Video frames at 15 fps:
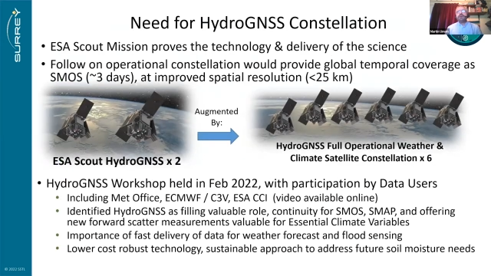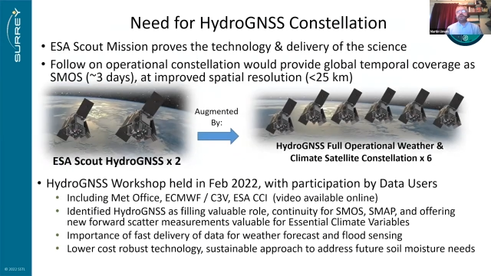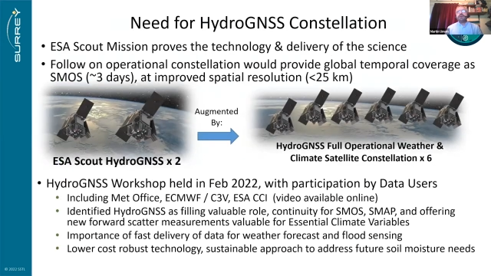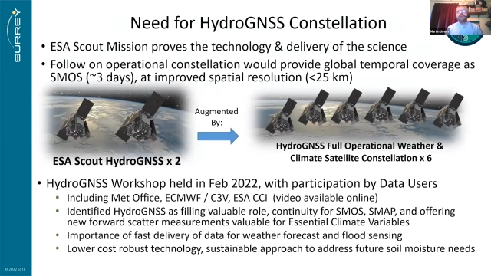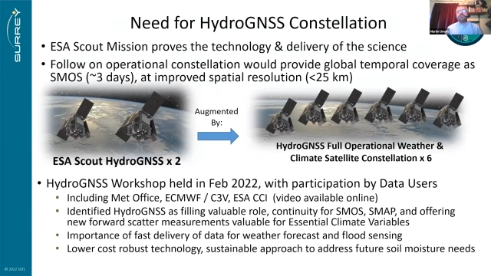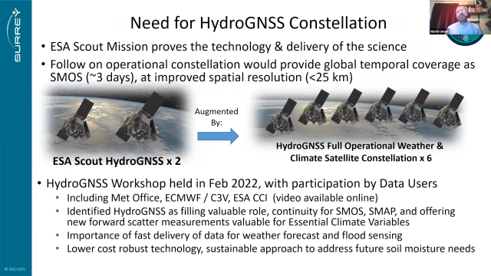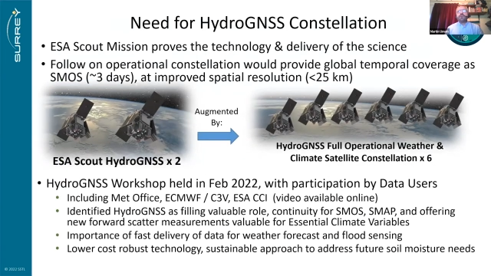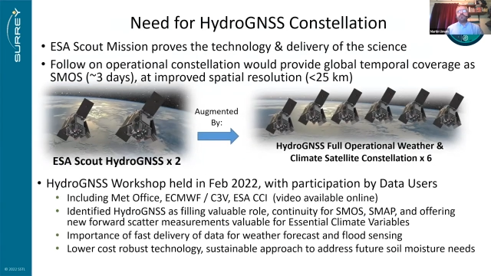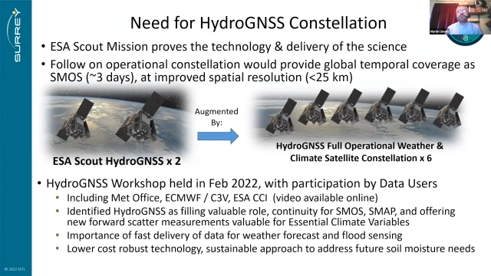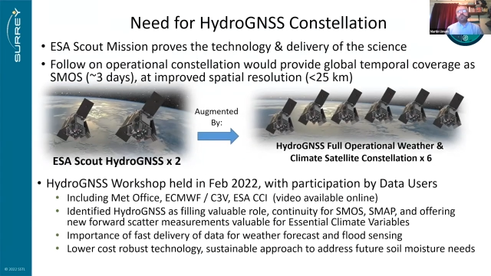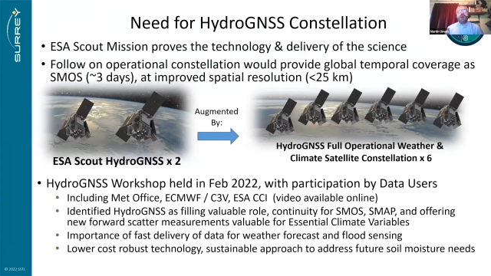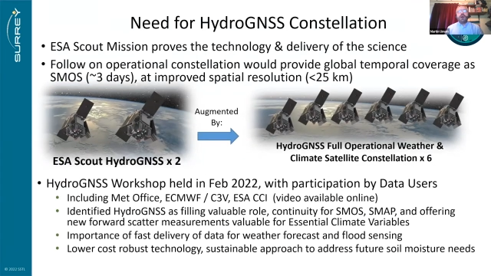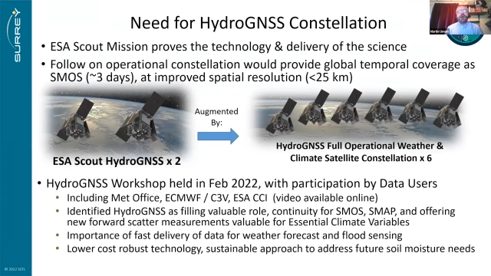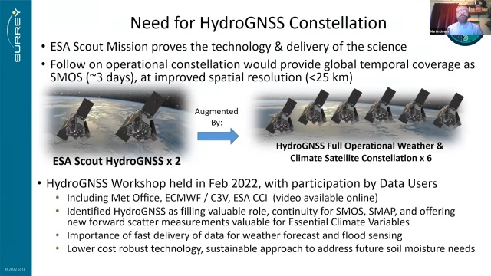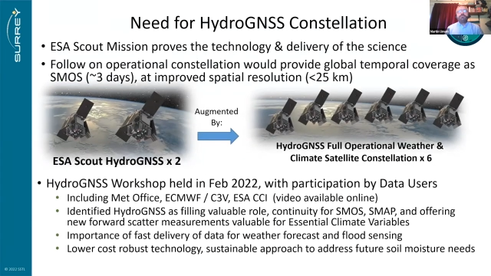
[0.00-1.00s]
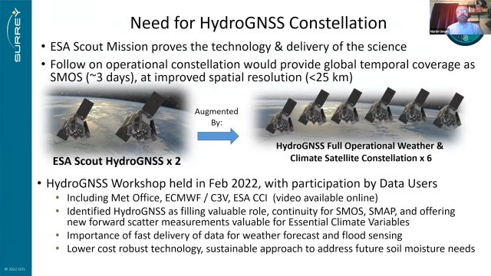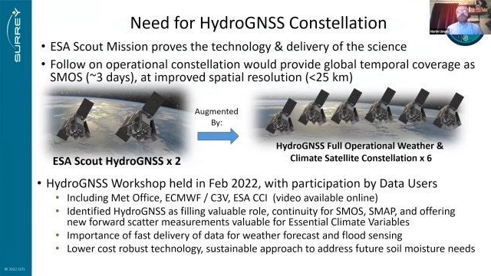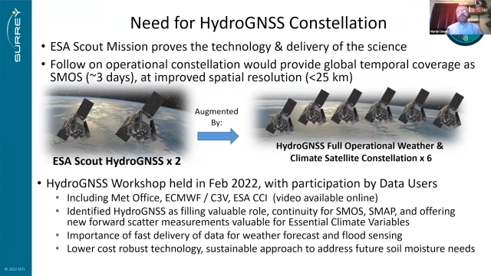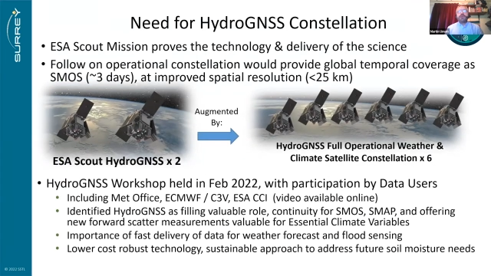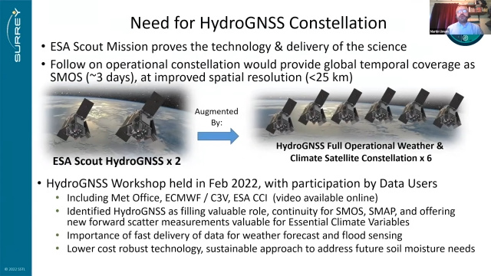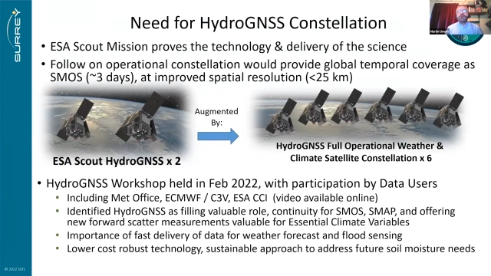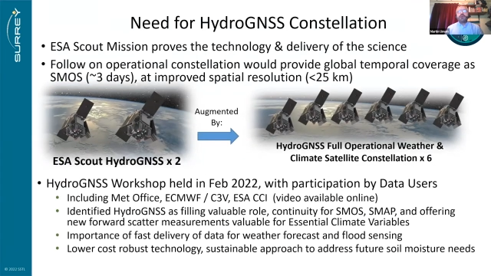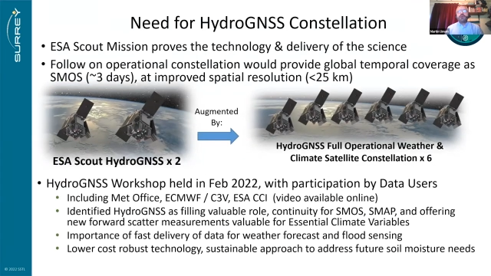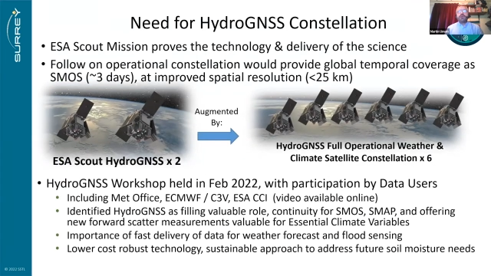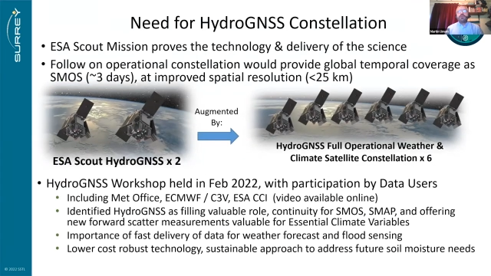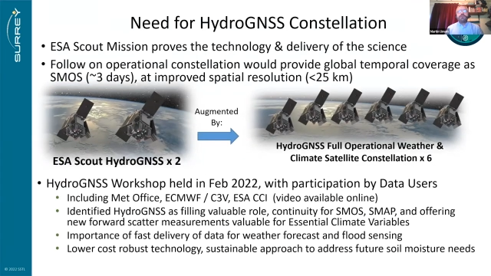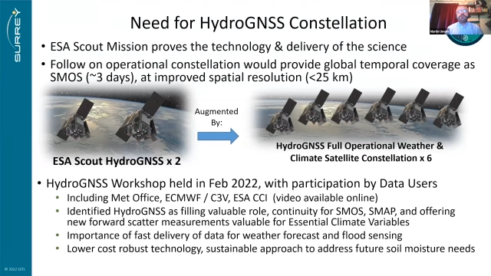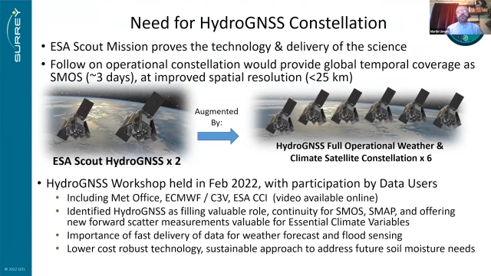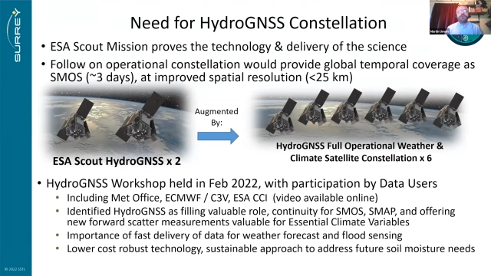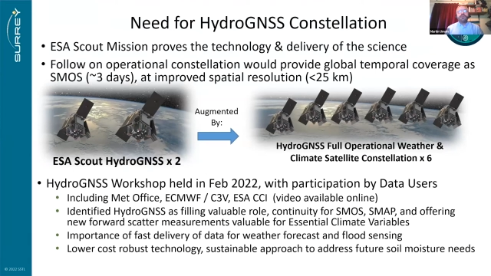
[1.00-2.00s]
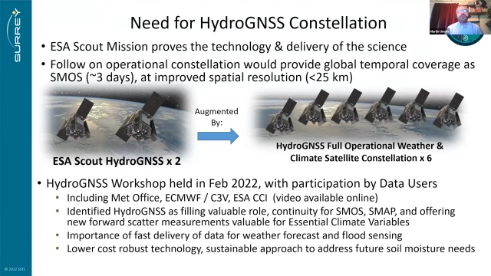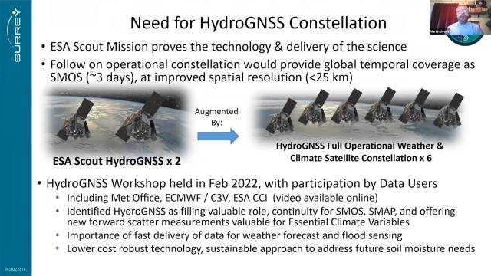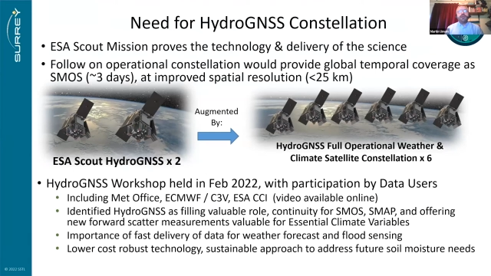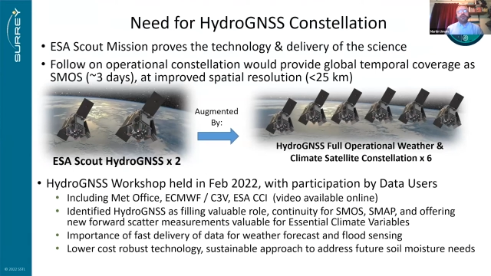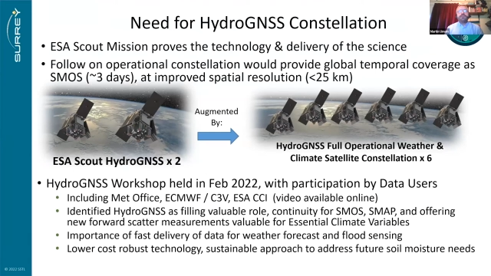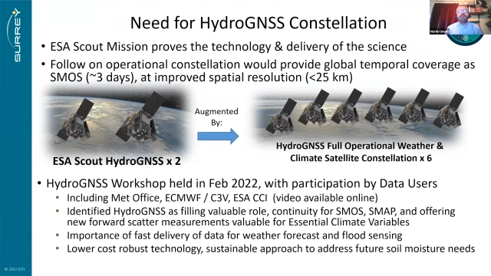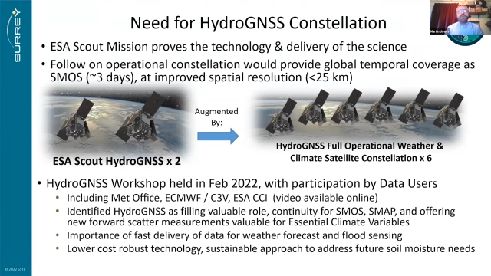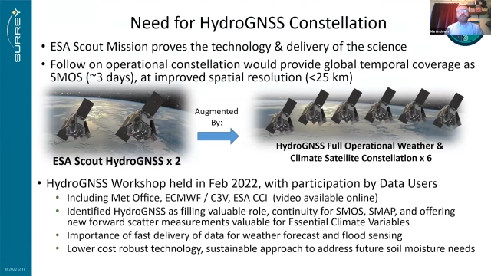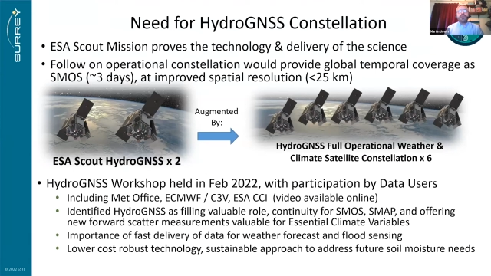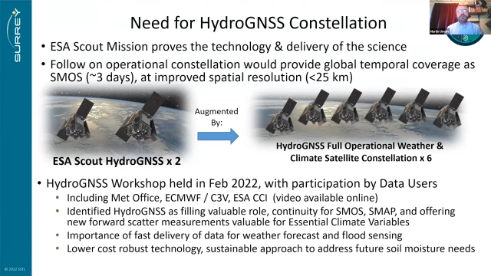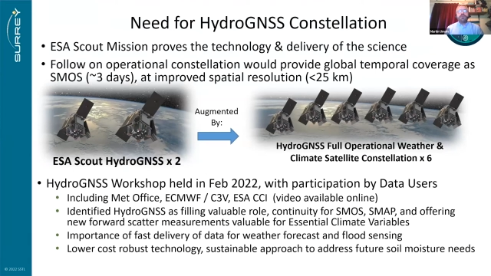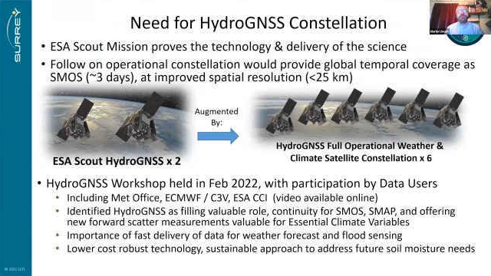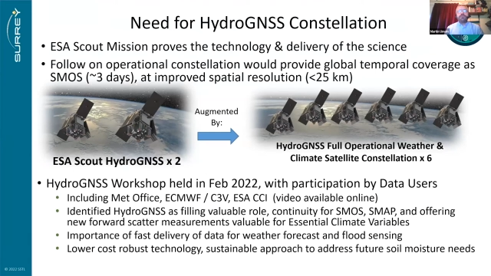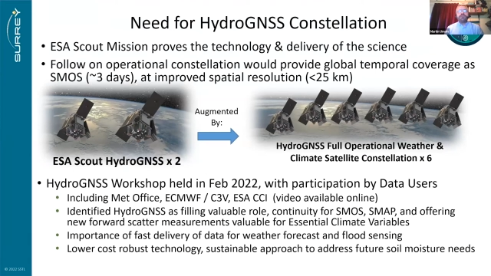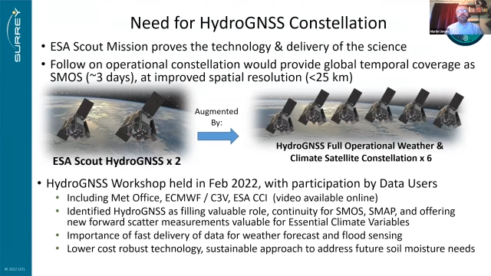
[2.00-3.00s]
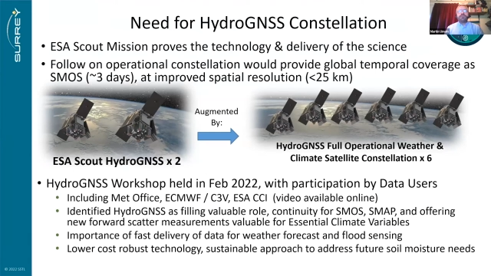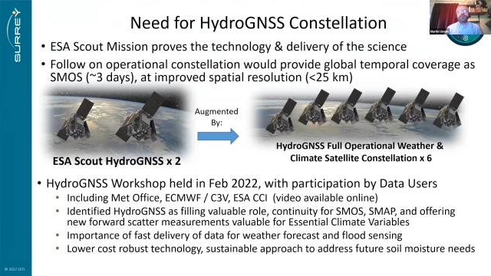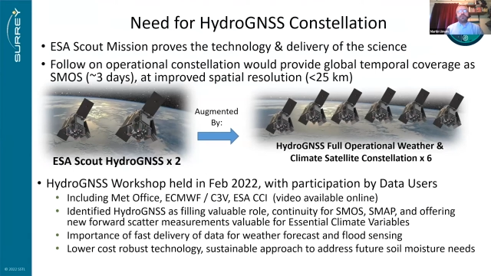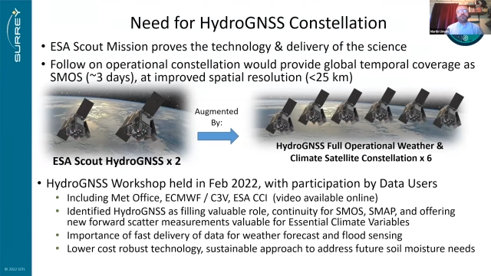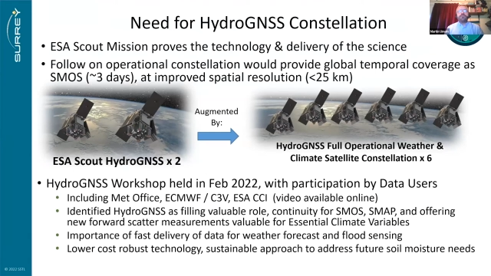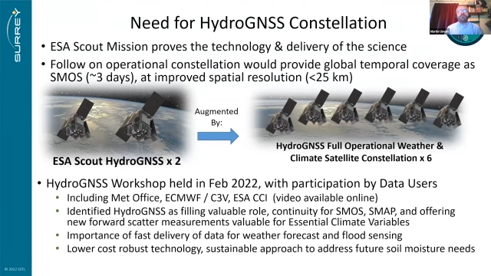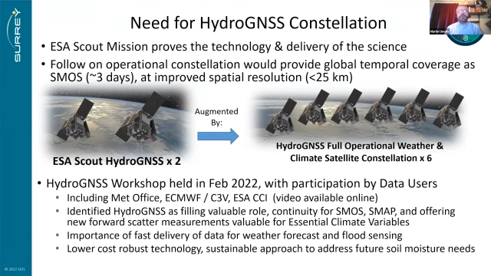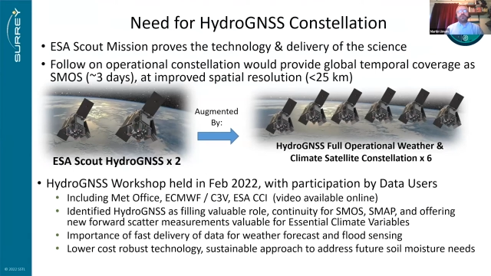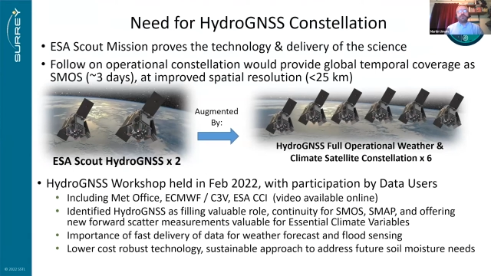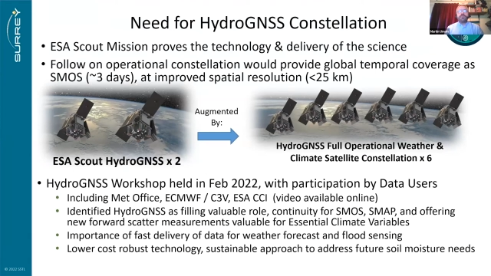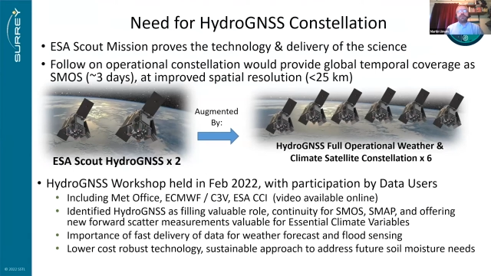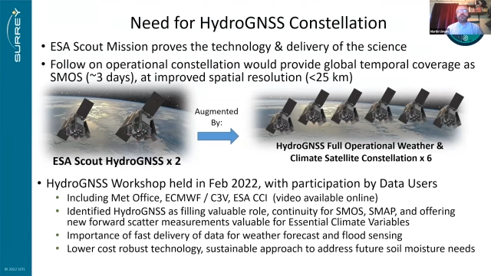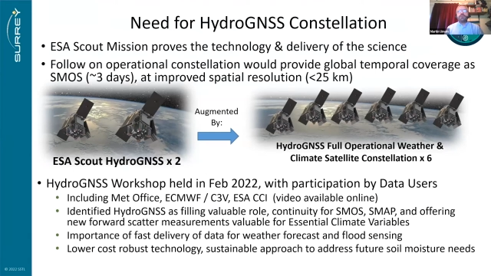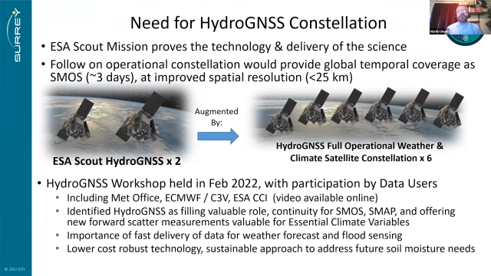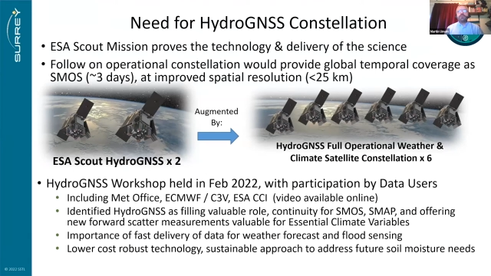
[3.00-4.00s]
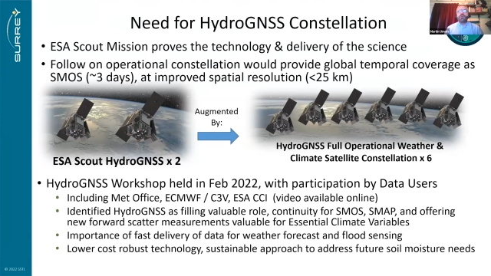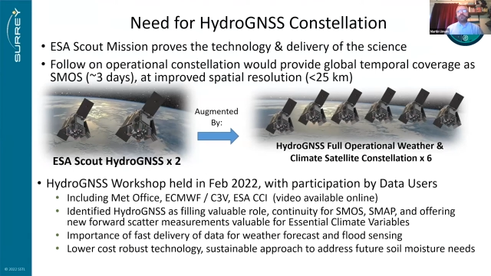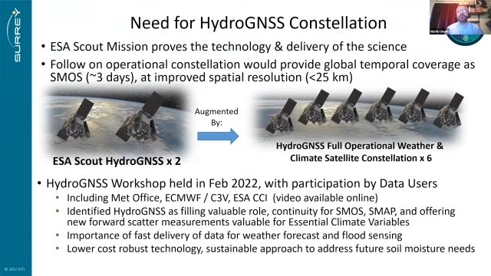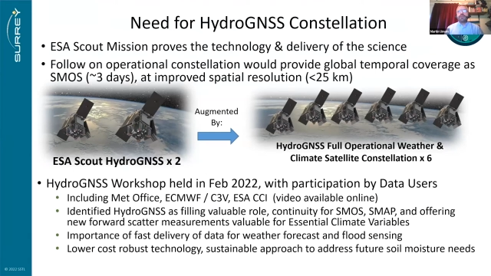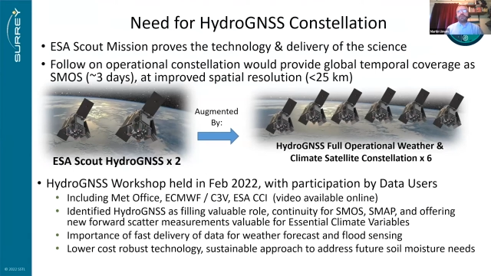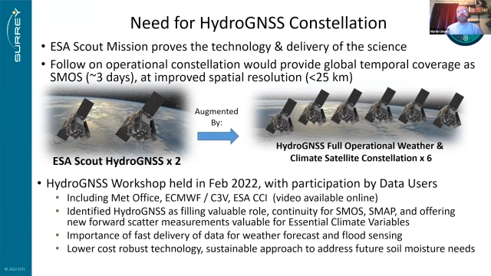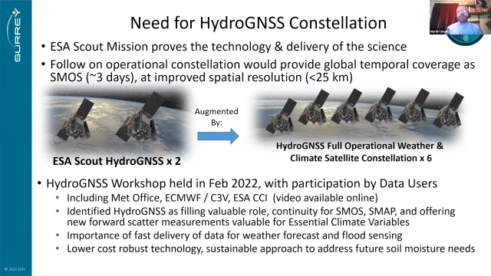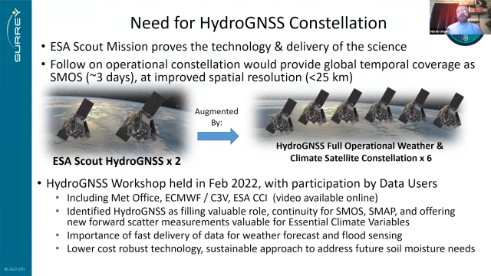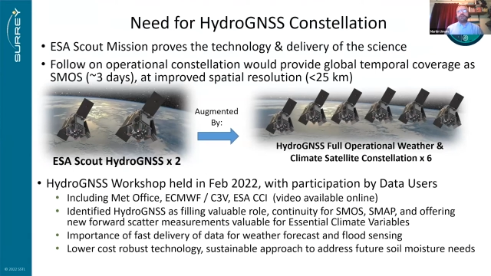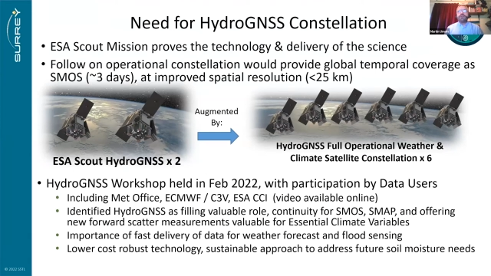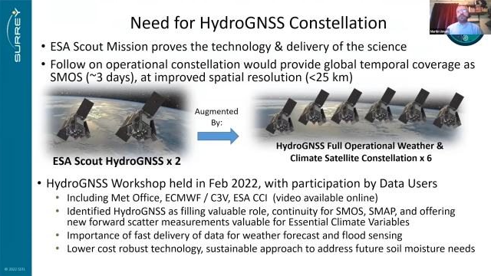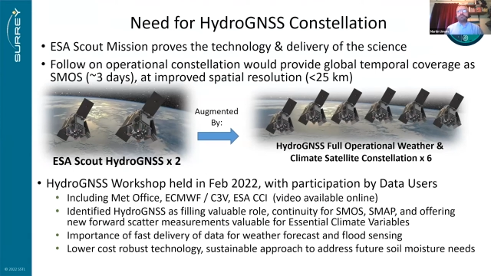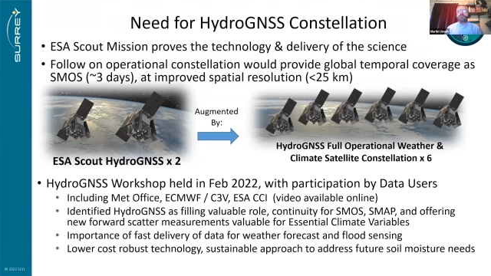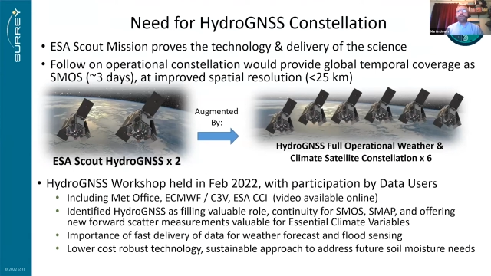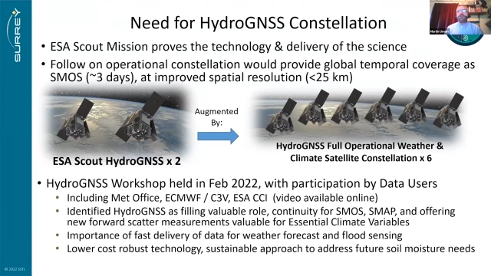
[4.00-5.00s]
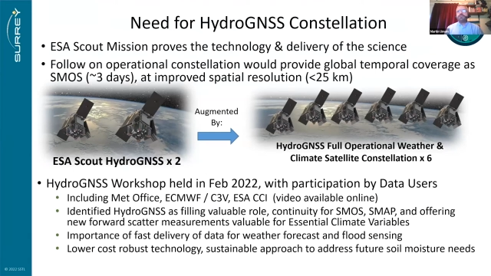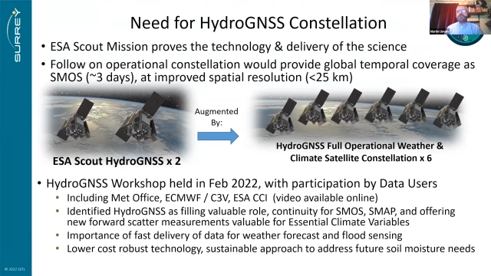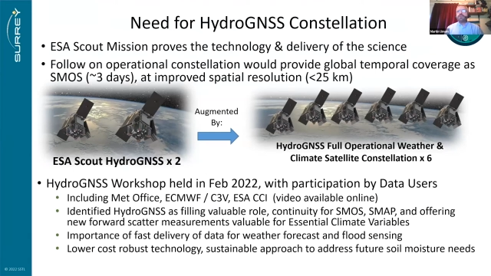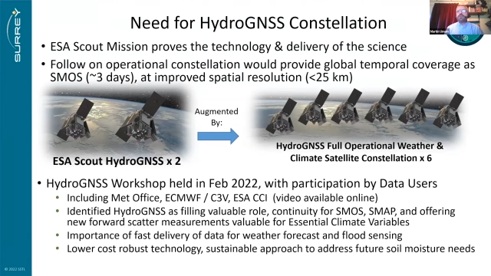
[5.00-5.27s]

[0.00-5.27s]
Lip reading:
Nobody's mouth can be seen.